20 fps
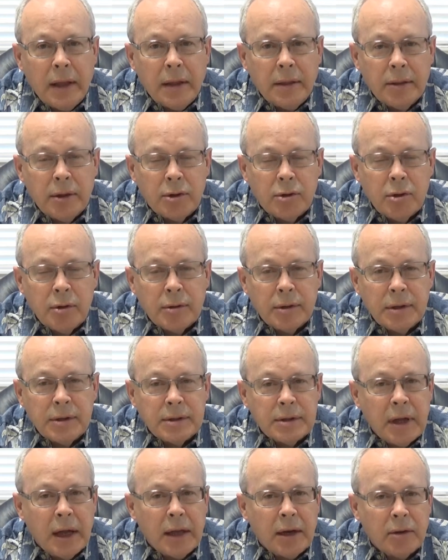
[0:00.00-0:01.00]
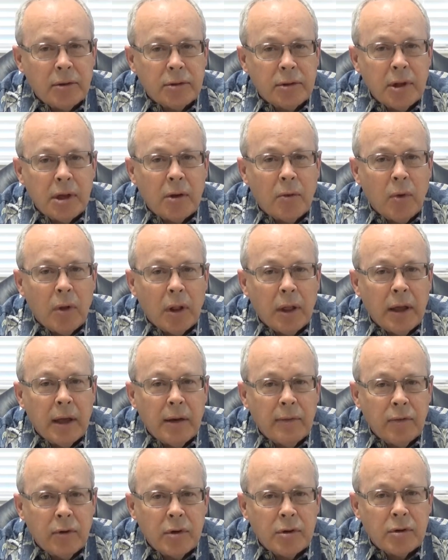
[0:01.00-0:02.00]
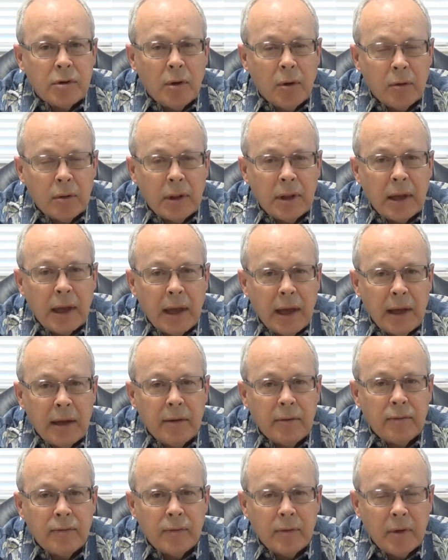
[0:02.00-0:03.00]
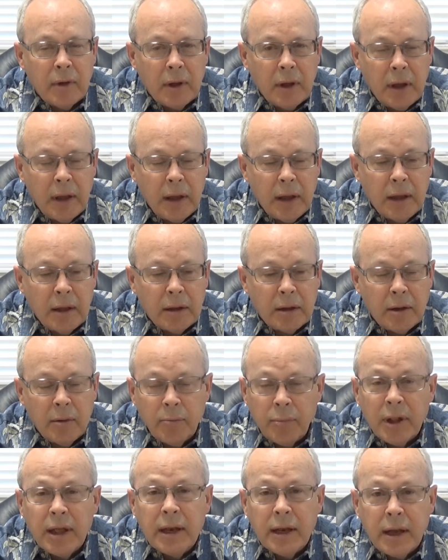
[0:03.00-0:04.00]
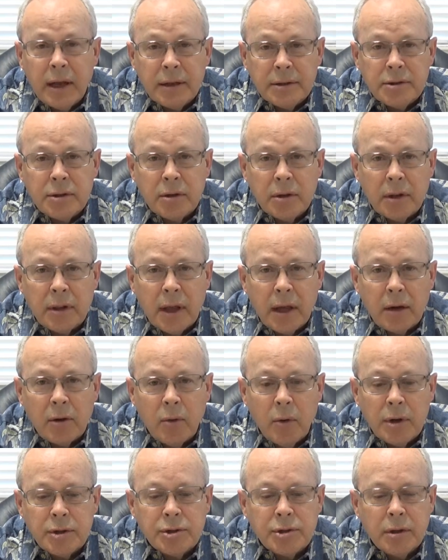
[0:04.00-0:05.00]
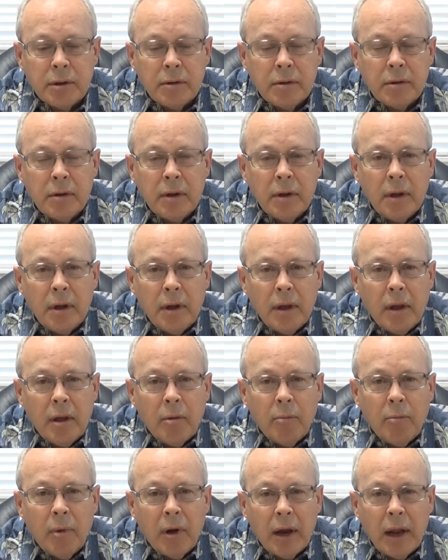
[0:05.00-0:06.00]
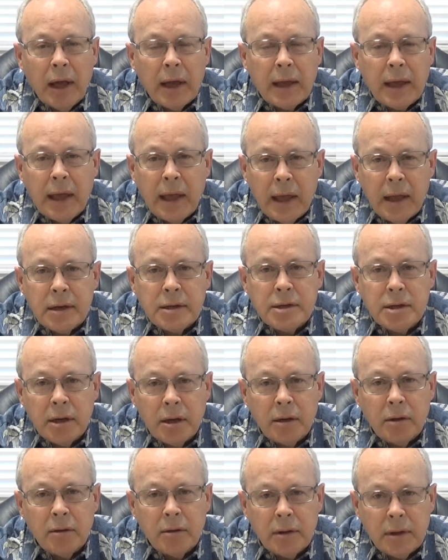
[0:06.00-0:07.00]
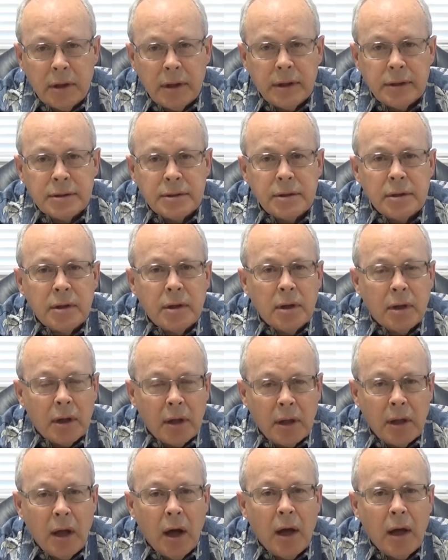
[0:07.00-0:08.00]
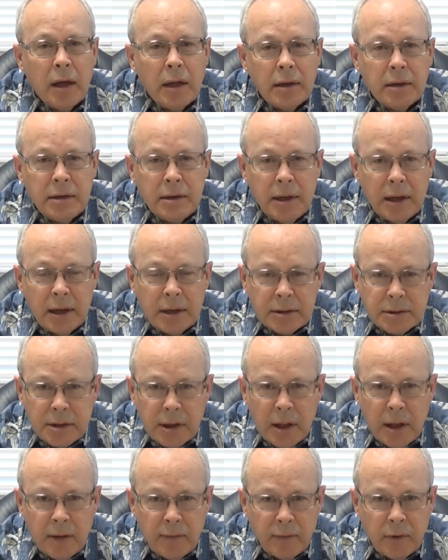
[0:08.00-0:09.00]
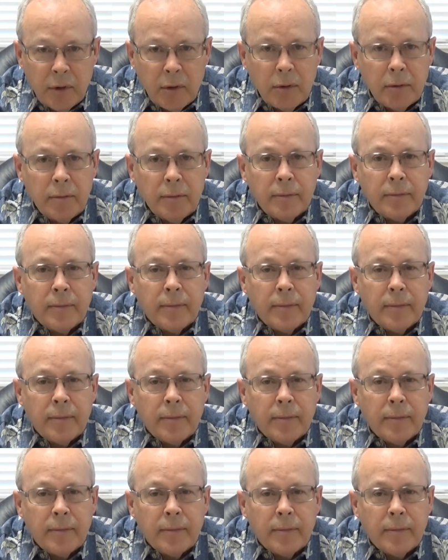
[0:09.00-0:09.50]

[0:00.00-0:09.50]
The truth is, I don't think we'll ever totally have a complete answer to that question. But I can tell you this God does love you,